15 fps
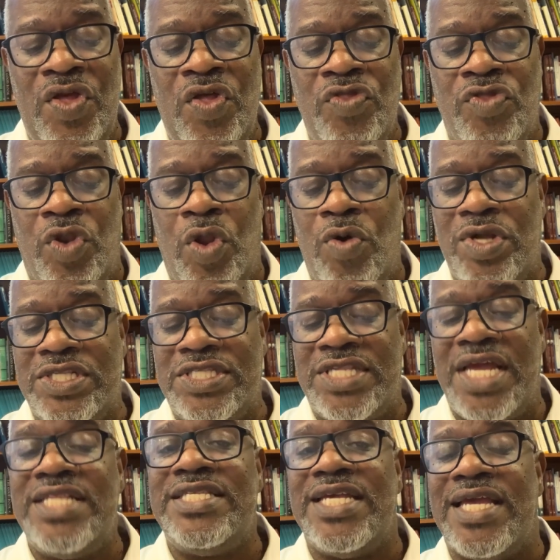The Lord
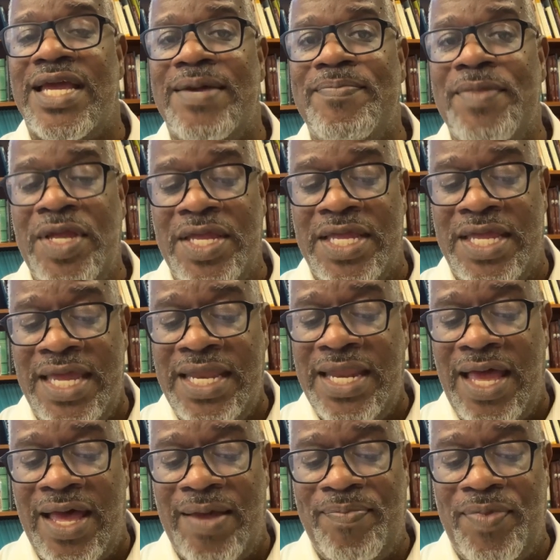said to him, "Get
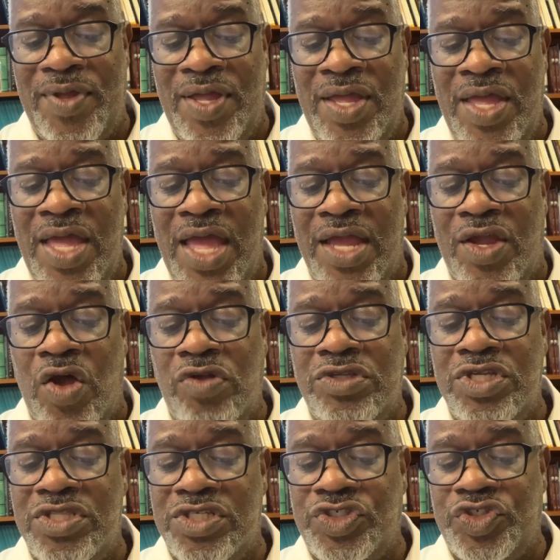up and go
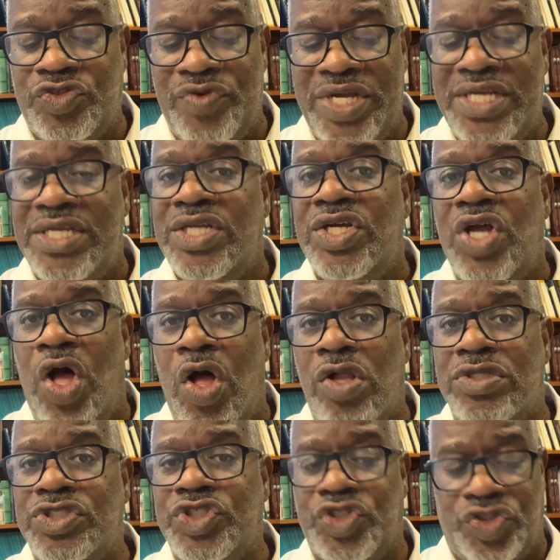to the street
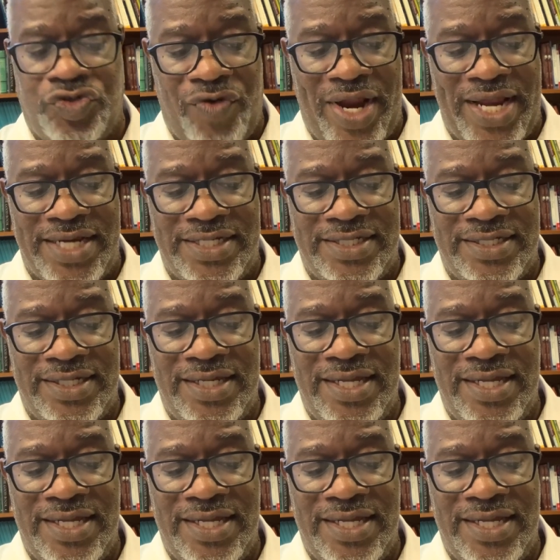called Straight.